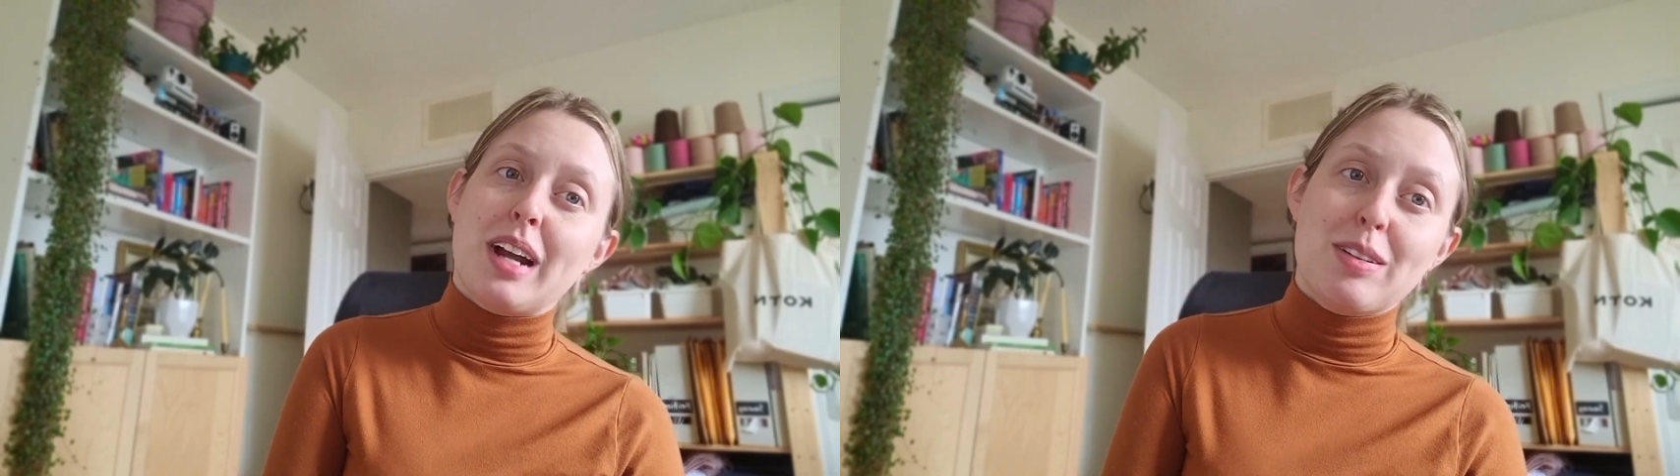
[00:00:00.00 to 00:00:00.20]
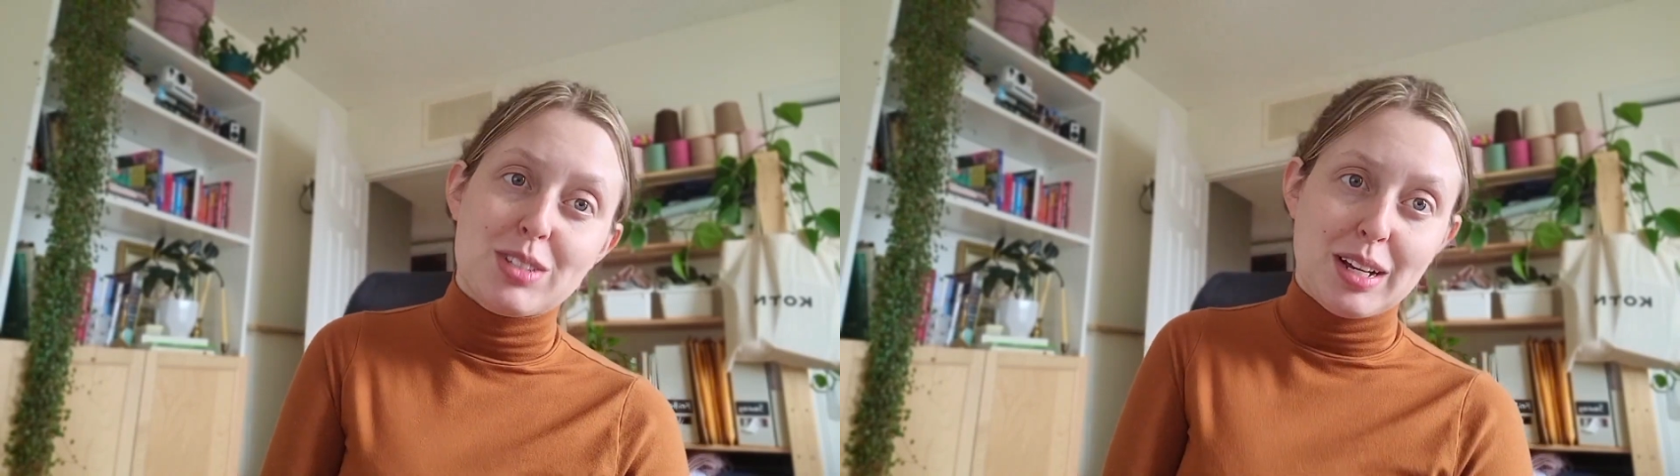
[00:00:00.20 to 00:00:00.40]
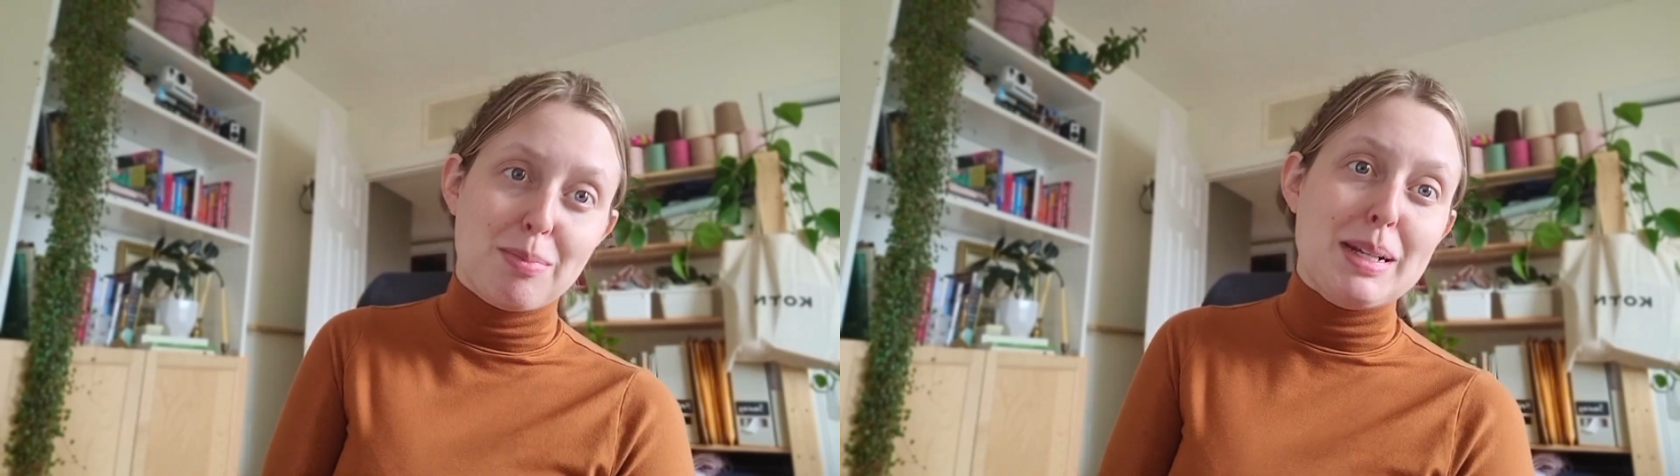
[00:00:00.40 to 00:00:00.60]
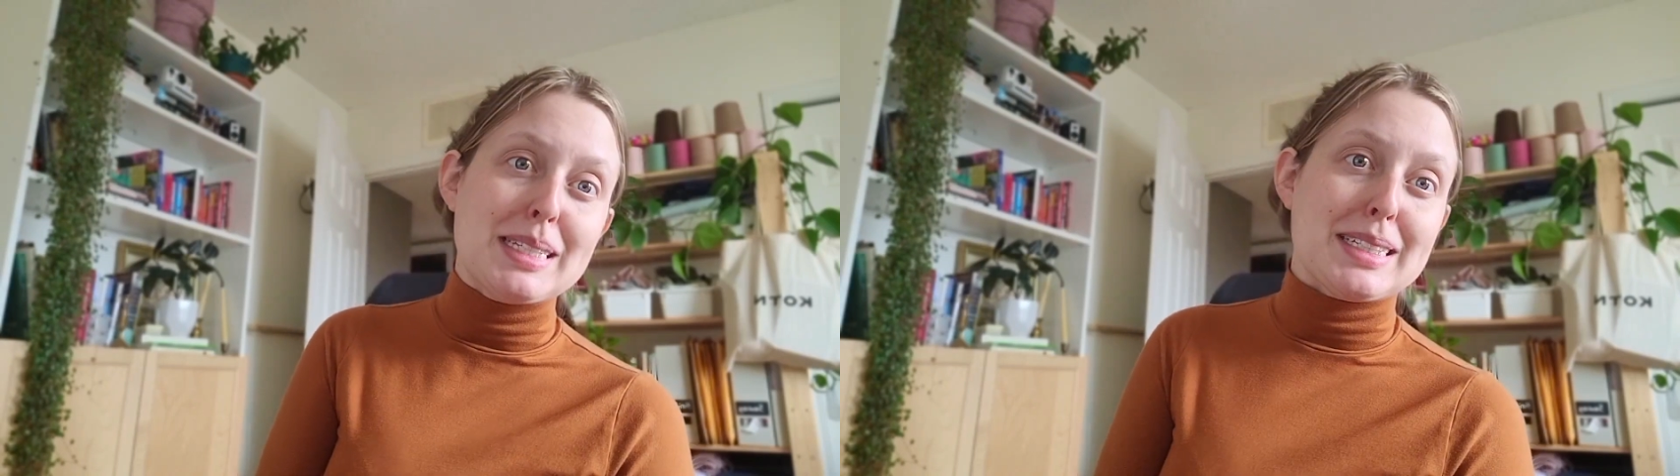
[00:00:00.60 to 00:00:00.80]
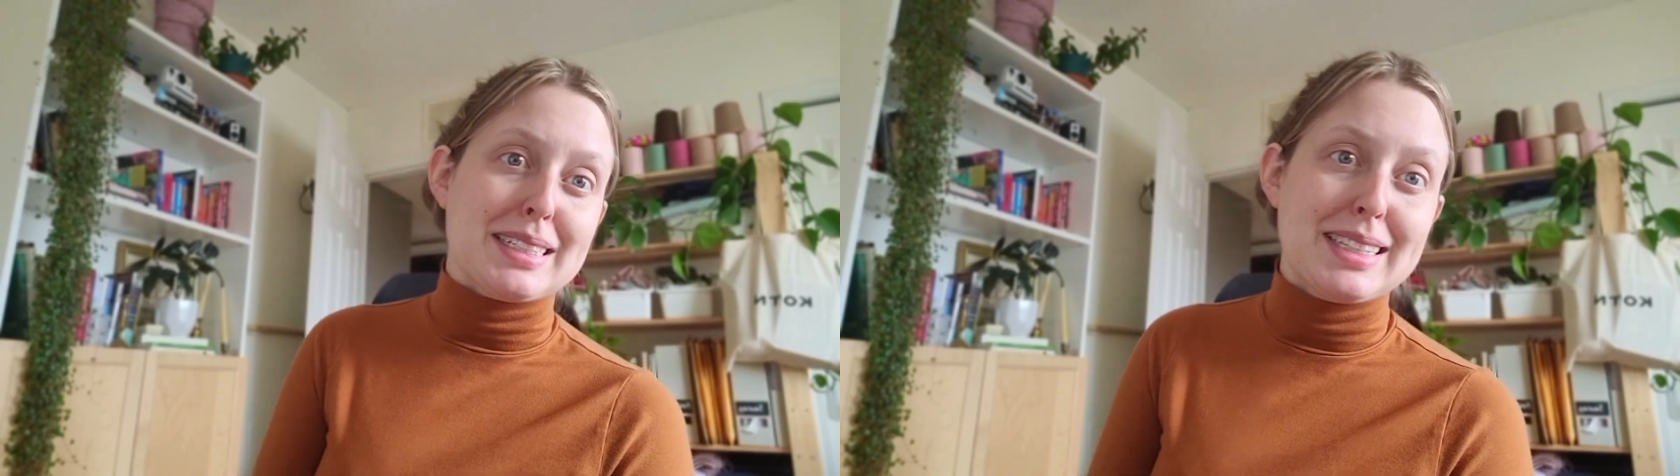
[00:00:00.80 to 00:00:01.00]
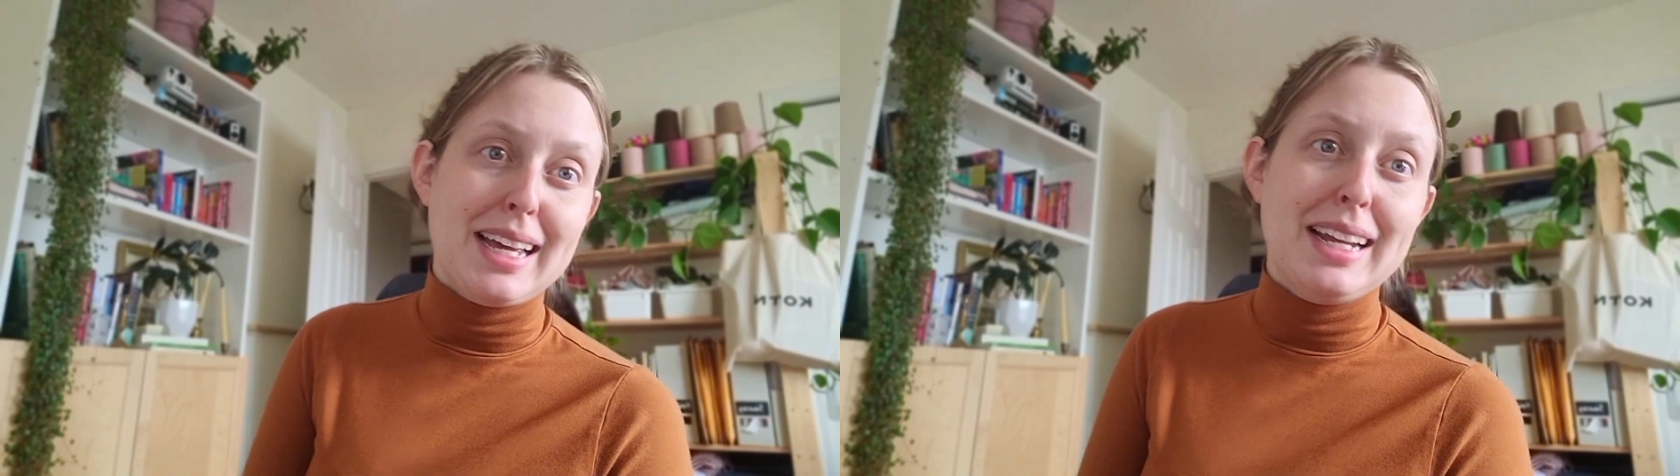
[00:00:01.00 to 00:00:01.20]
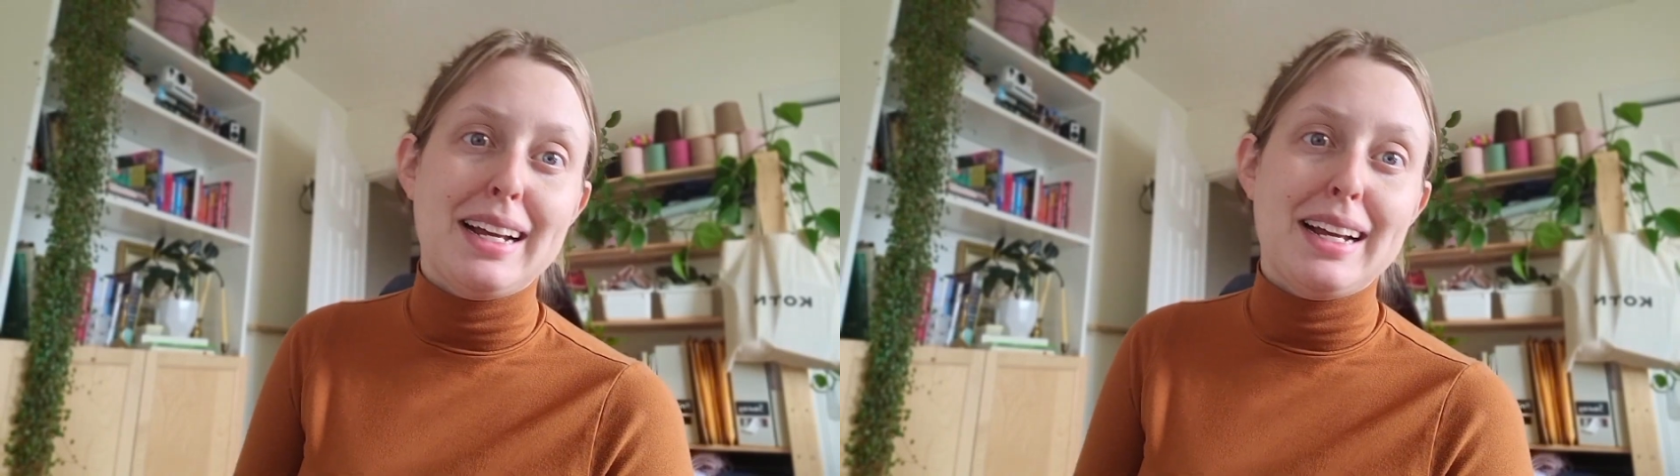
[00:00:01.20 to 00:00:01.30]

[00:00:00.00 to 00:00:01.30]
outside my skill set.